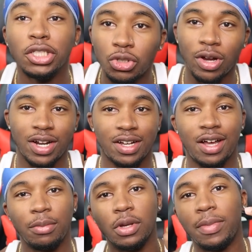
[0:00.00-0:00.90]

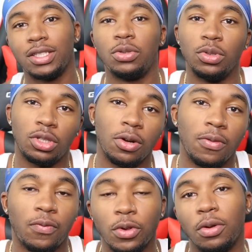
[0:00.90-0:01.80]
Joy.com, you can buy two with
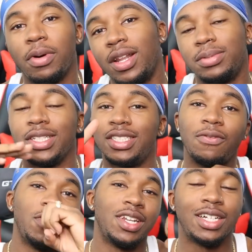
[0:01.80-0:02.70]
third free, you can buy up say
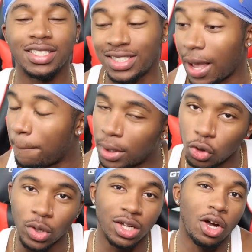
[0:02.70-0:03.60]
something dollars. It's that
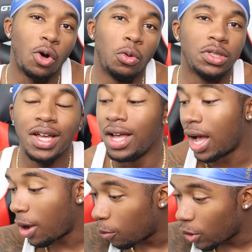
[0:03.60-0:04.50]
blue and gold.
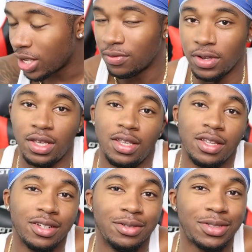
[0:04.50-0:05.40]
I'm um, wavy.
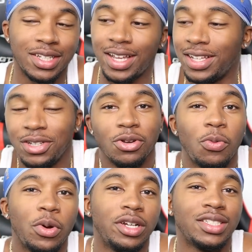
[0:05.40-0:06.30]
You know, and you
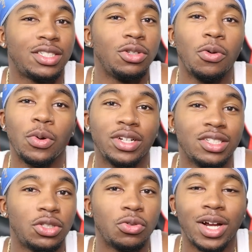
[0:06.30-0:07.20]
don't wear this, you don't wear
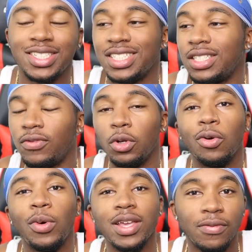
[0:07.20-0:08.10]
this durag just if you're
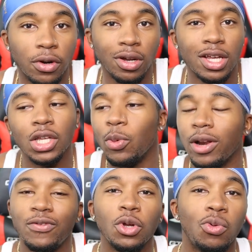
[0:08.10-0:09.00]
a waver. You
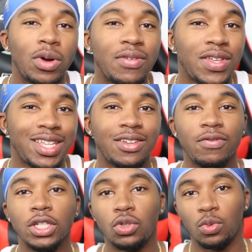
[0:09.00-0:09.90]
wear it if you're a wavy
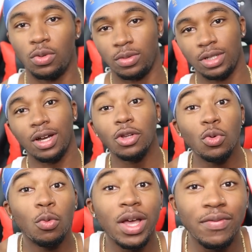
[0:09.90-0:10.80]
individual. You know, are
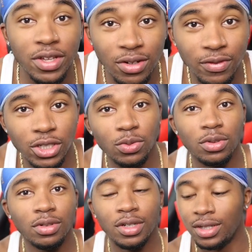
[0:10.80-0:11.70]
you a wavy
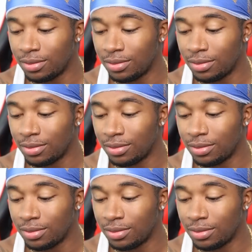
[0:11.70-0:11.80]
individual?